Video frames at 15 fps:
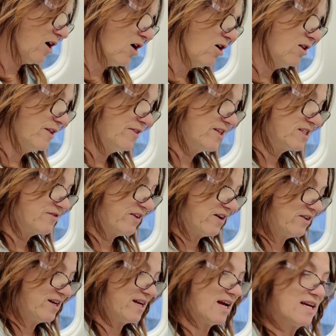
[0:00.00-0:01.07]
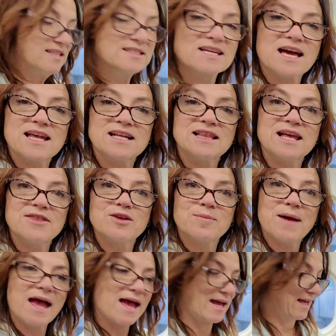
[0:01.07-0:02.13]
All in this very nice kind of
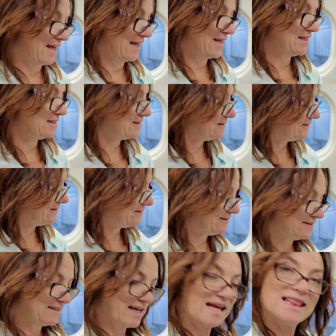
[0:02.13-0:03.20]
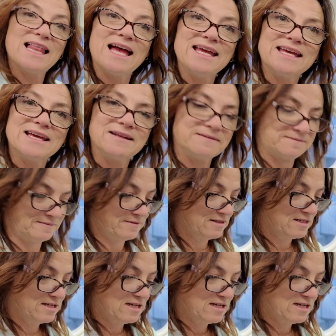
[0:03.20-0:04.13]
leather bag. I like it.